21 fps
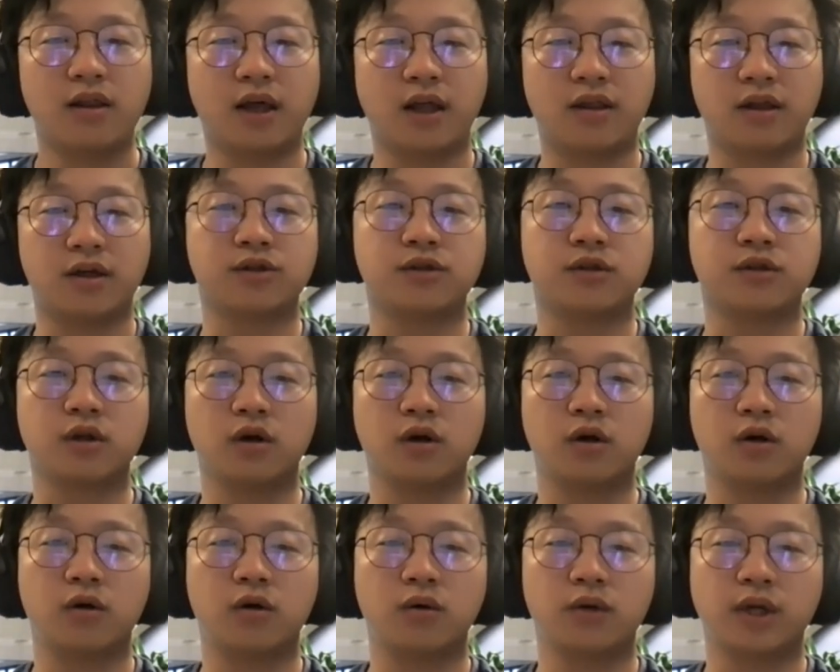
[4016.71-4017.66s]
that there's
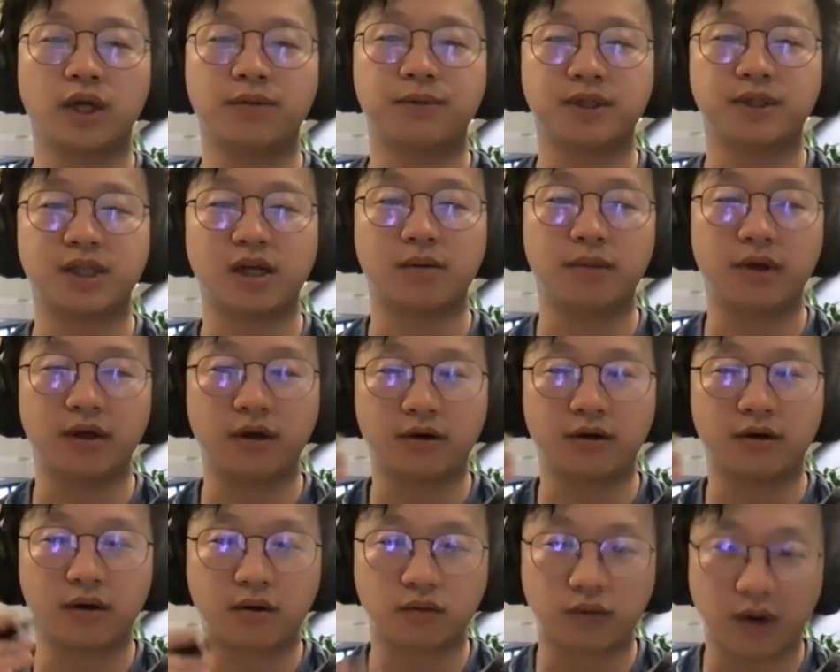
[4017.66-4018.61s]
no
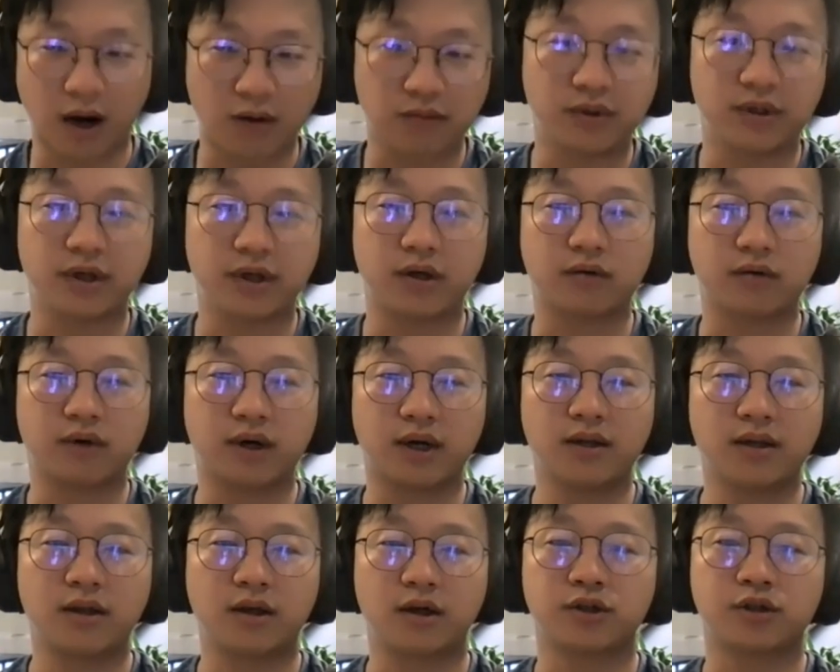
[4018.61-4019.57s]
epistemic grounding, right?